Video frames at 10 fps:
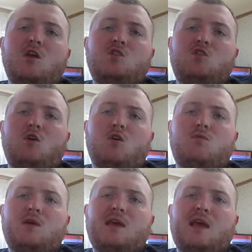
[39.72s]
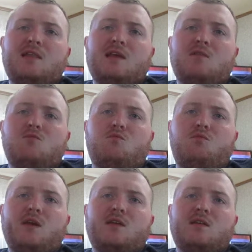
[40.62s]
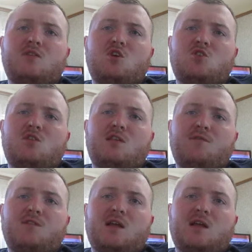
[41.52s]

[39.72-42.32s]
203, and then we congested ourselves